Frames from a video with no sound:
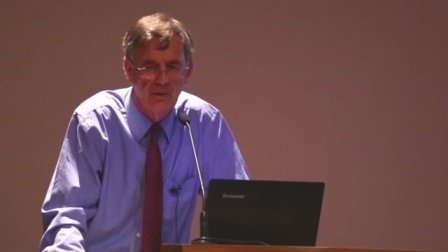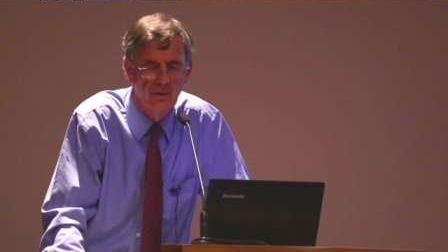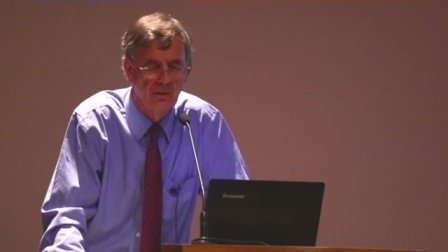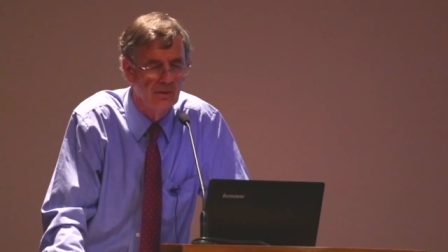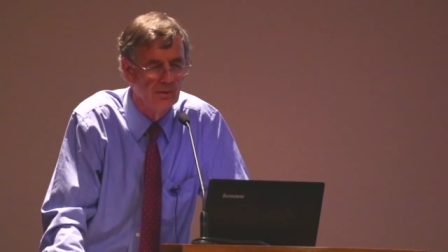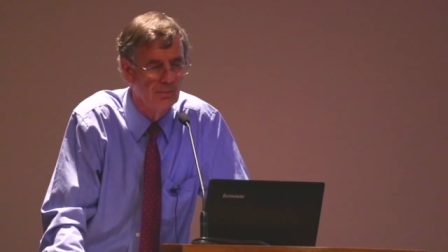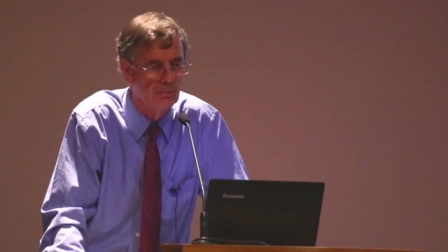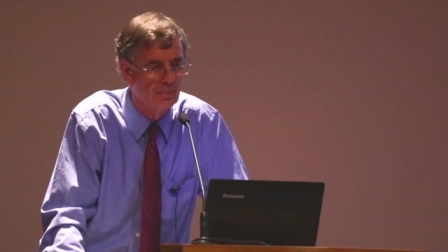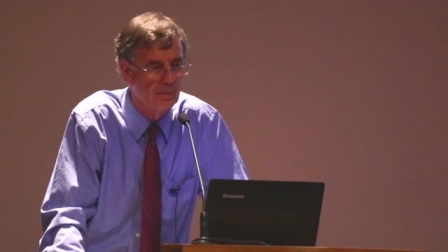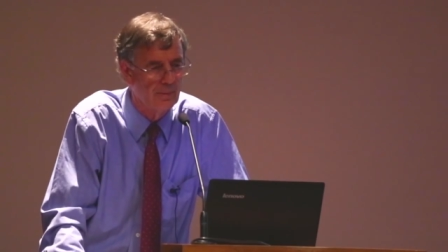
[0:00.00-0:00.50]

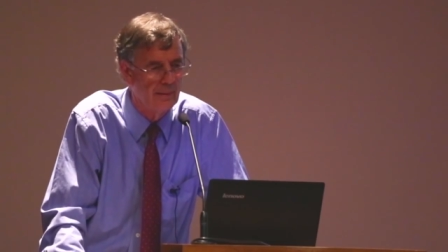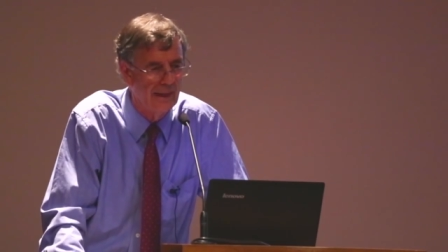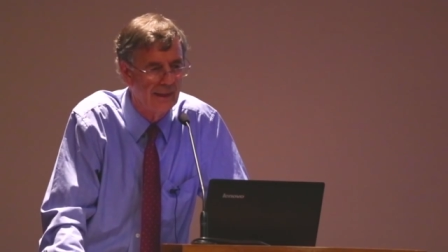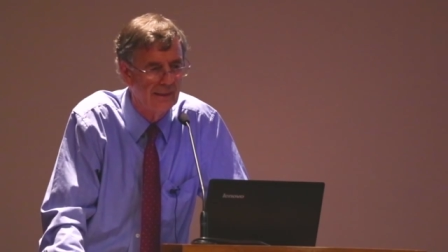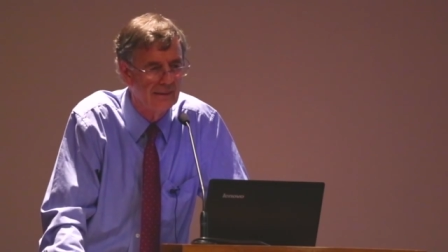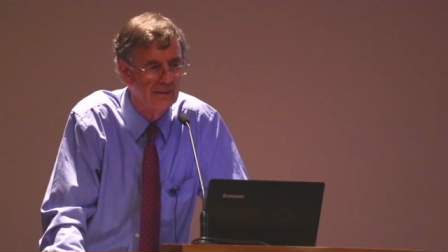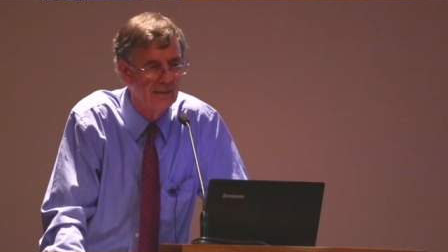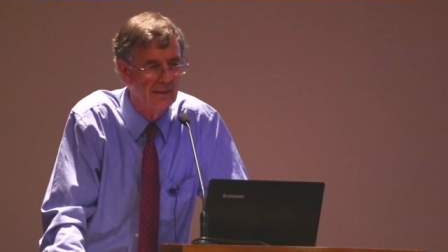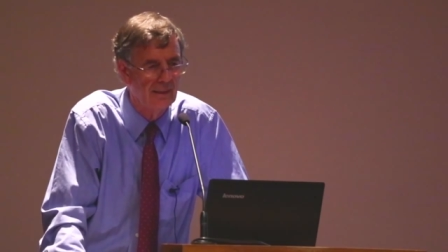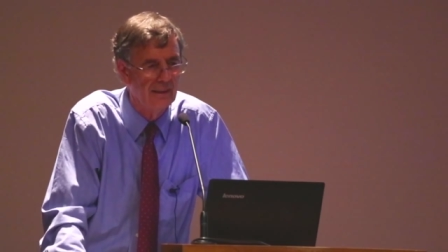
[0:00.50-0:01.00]
on
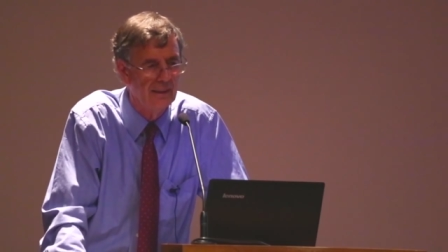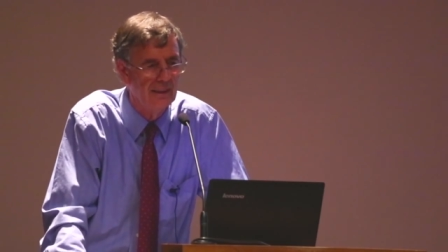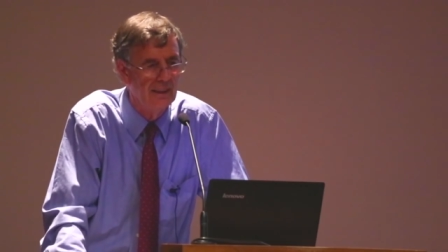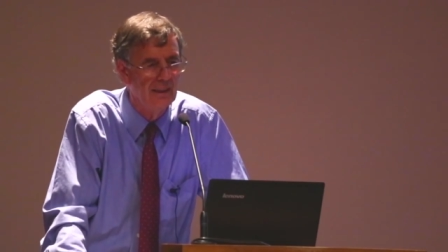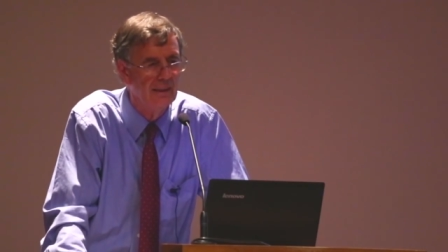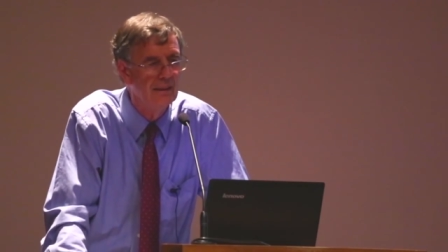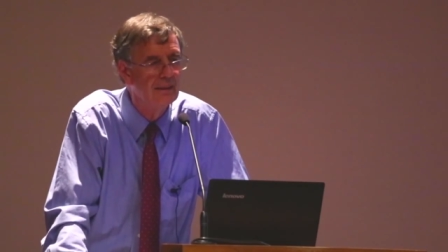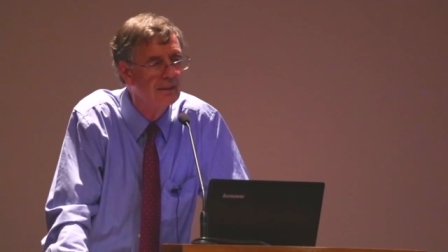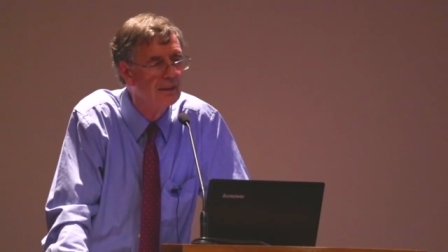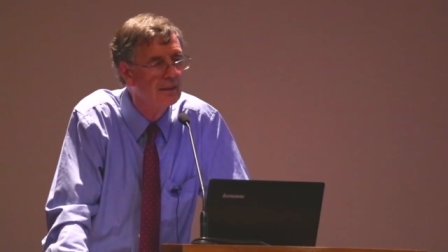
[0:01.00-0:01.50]

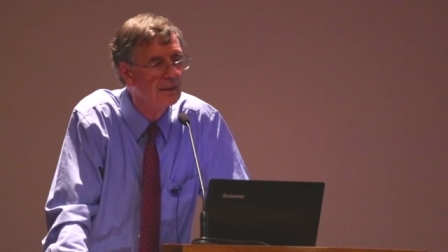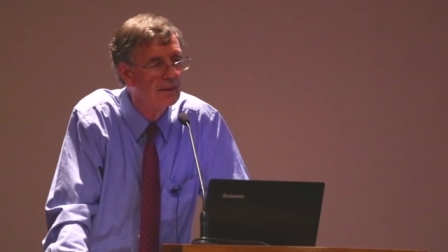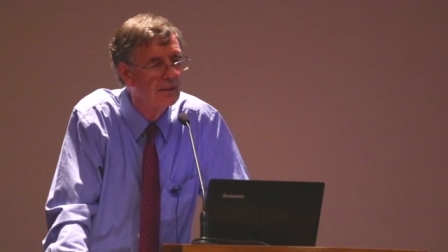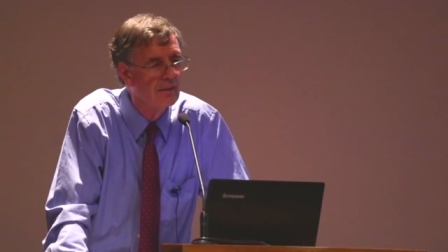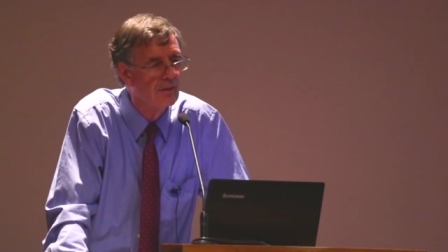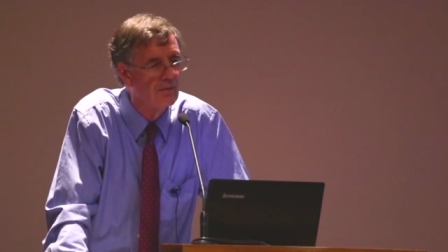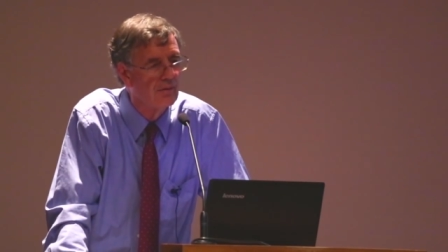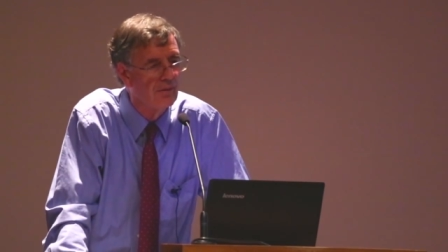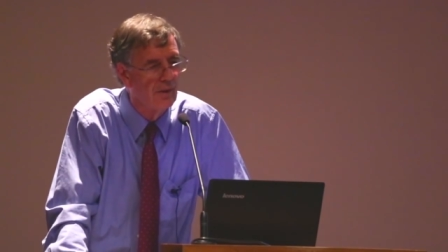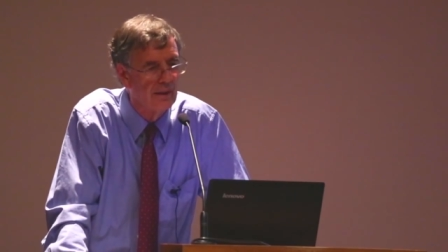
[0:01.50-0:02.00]
practically
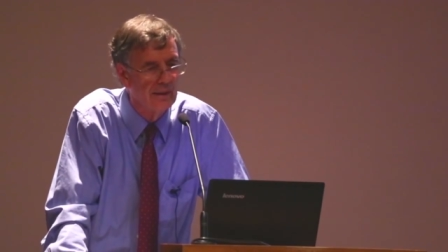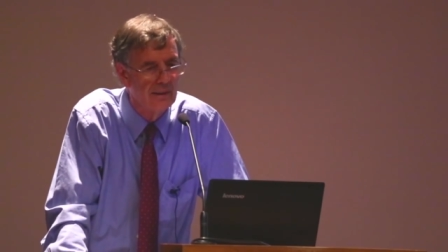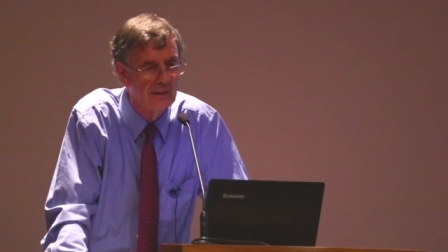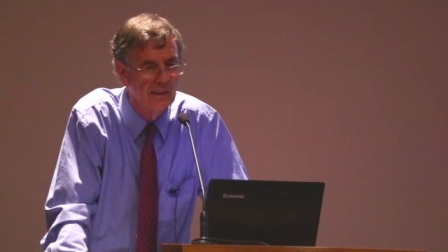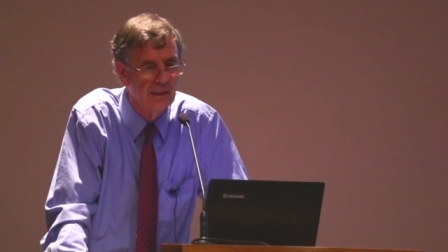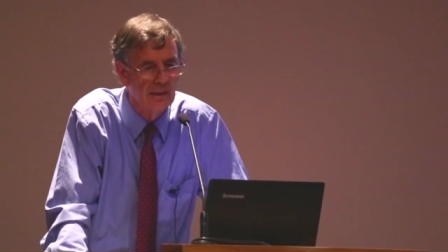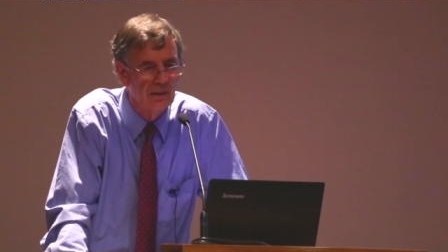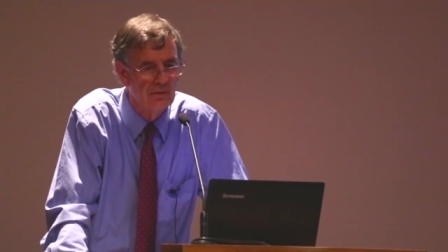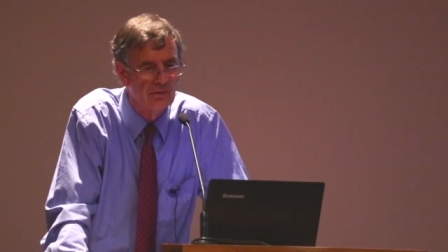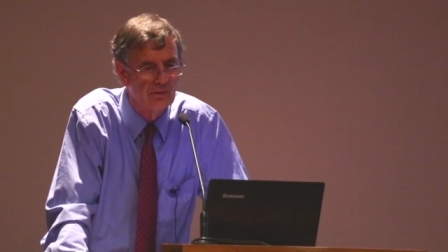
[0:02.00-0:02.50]

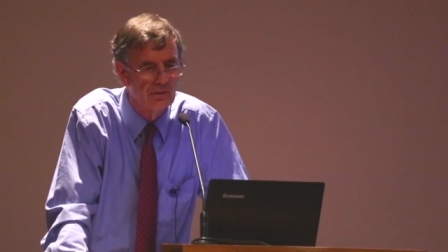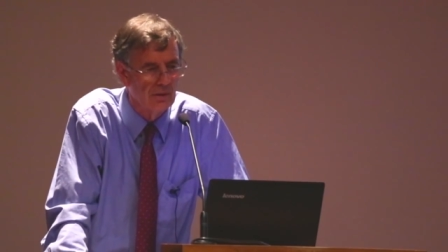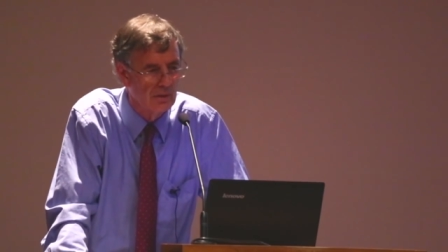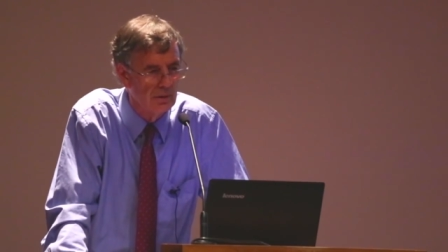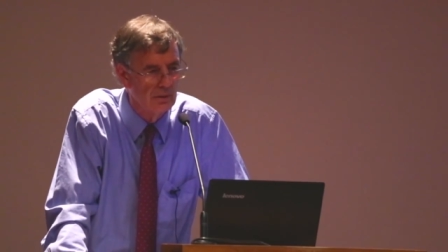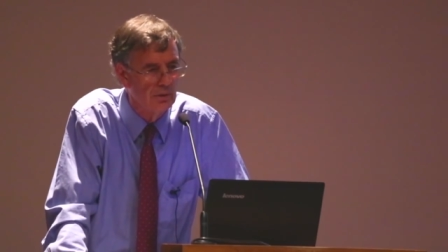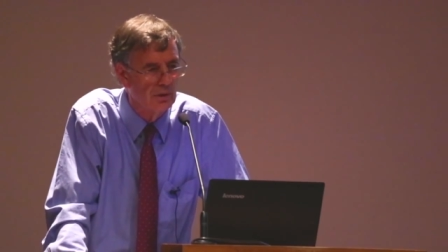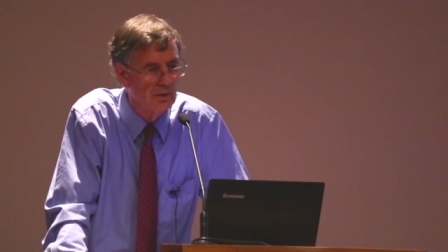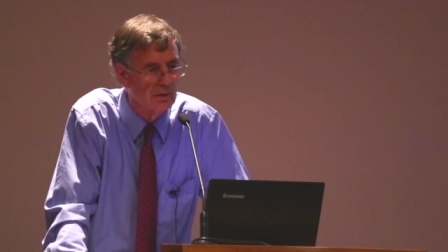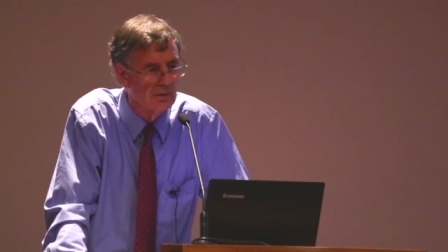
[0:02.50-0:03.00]
finding
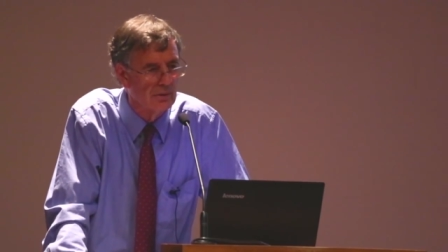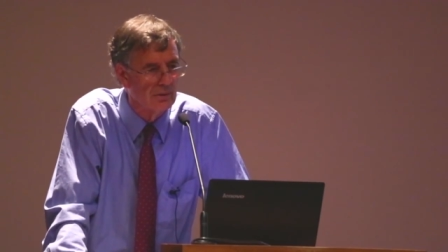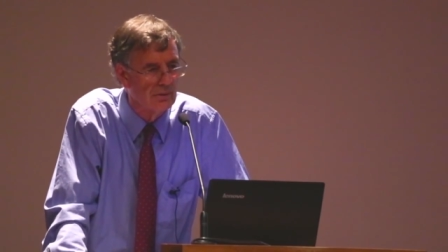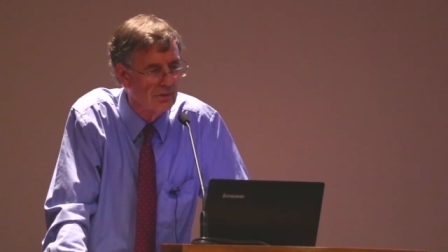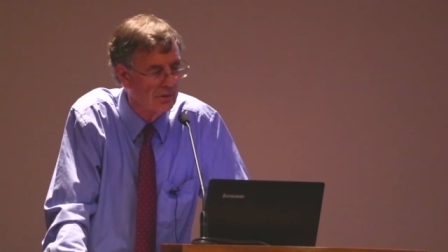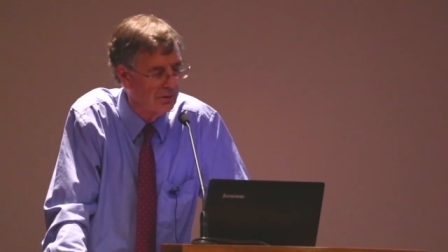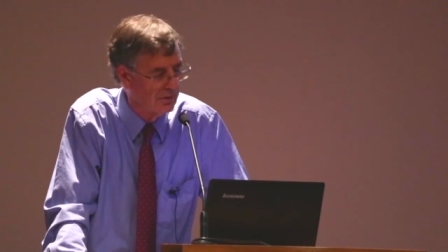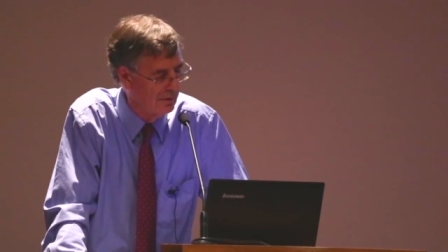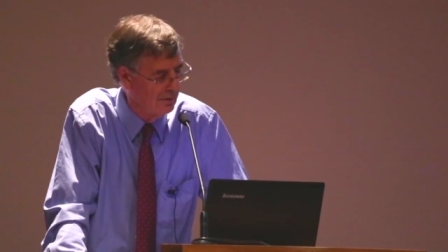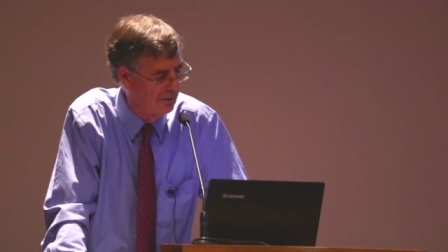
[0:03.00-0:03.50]

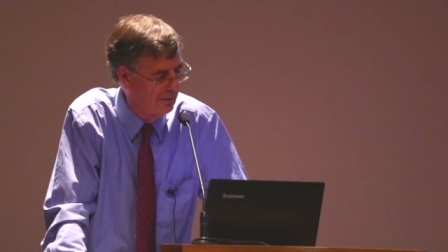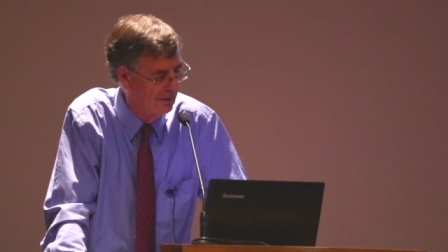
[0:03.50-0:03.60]
solutions.